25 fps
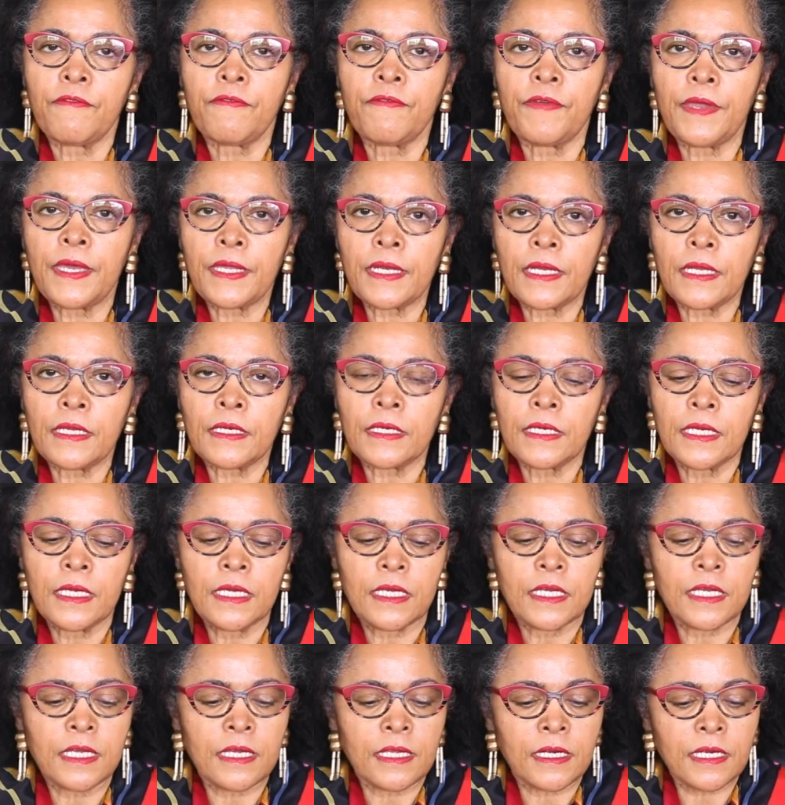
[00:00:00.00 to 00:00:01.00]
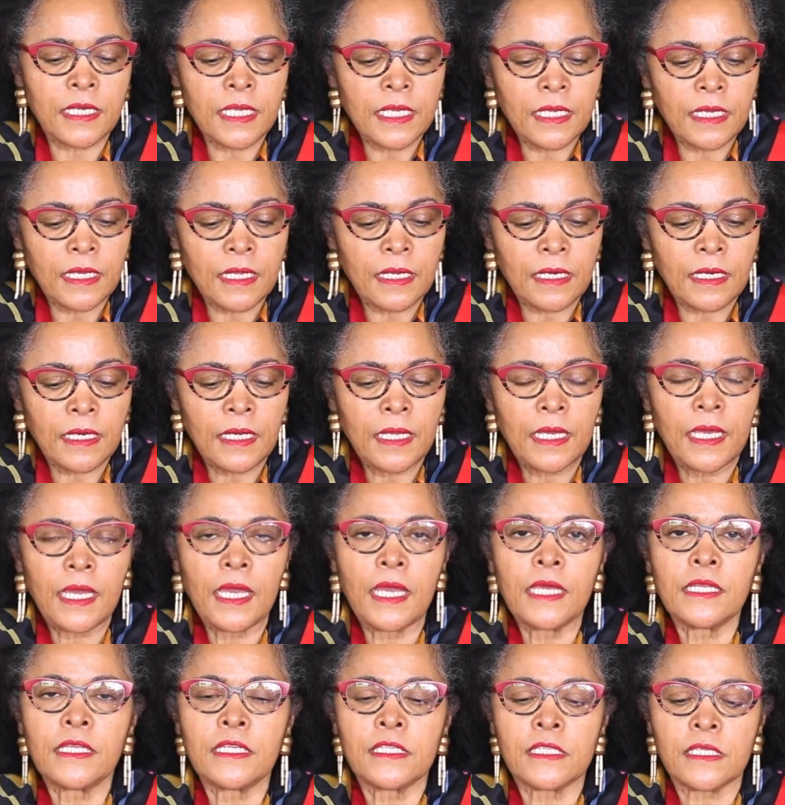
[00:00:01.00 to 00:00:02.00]
fairer, greener,
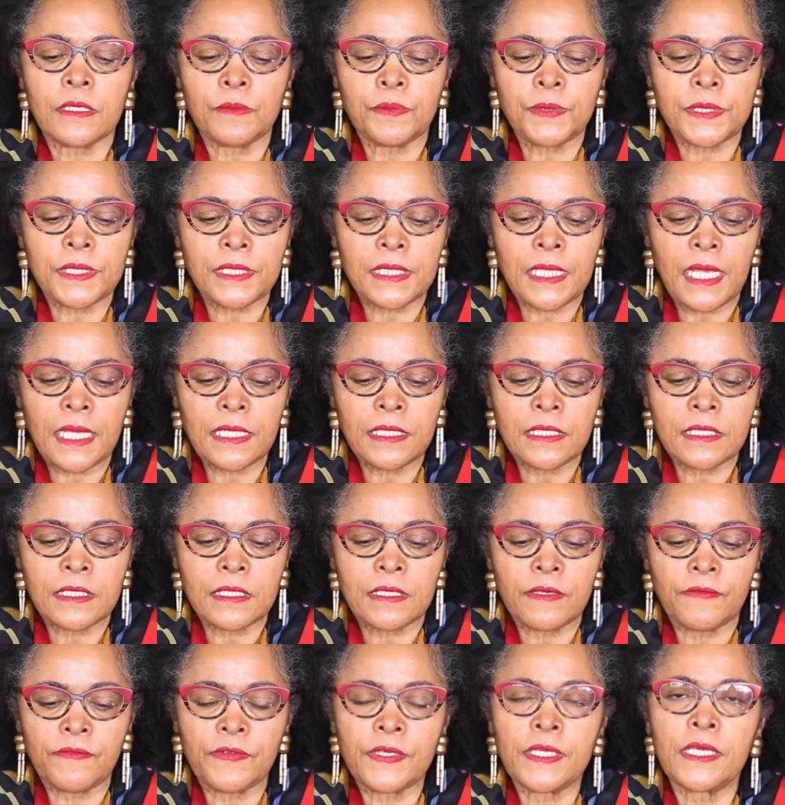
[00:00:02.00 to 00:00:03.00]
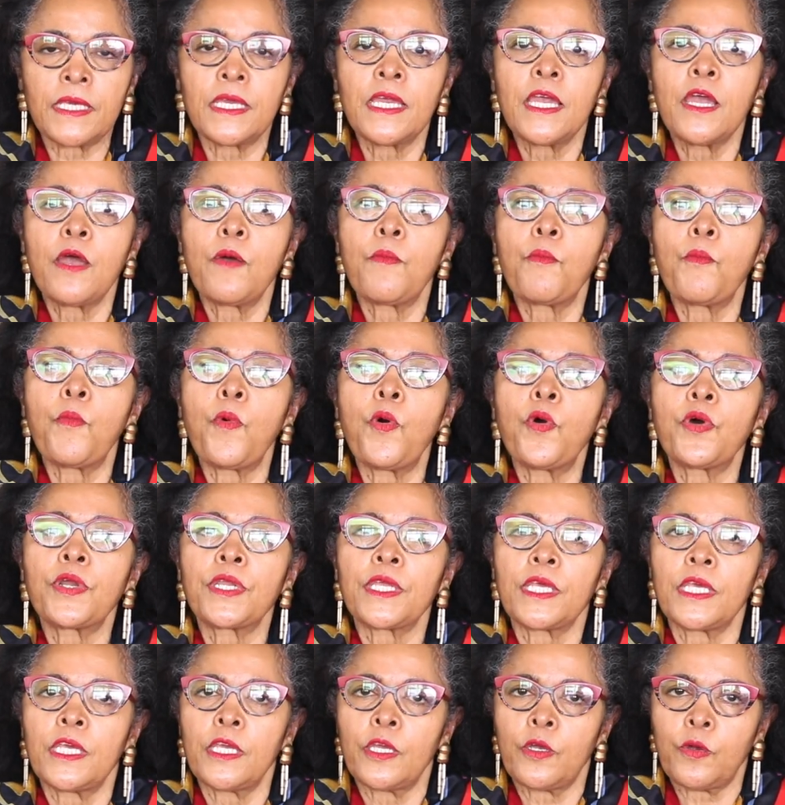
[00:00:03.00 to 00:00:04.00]
and a substantively
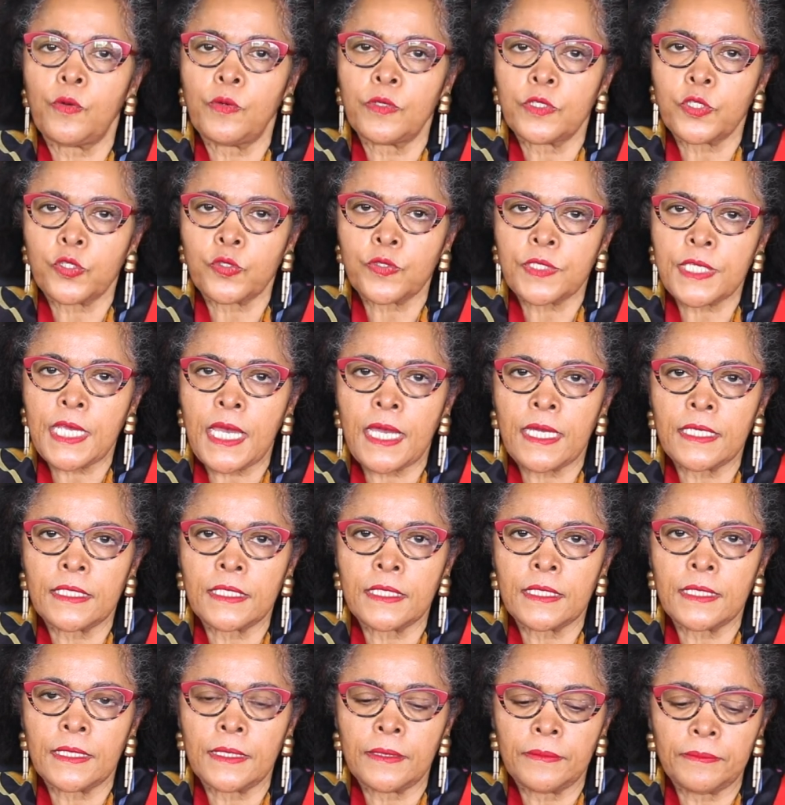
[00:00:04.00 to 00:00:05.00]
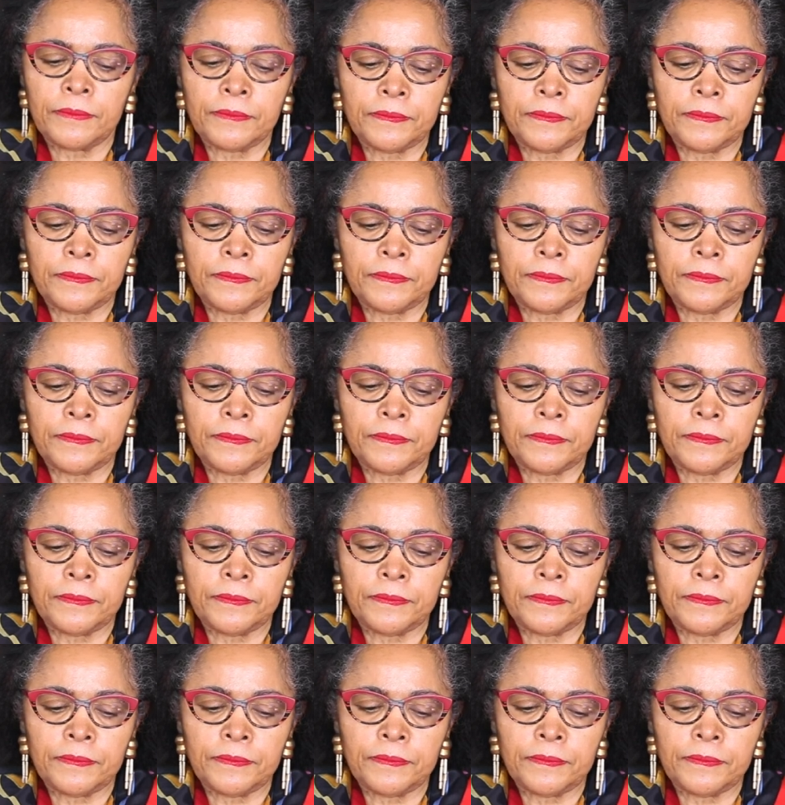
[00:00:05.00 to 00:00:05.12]
more equal society.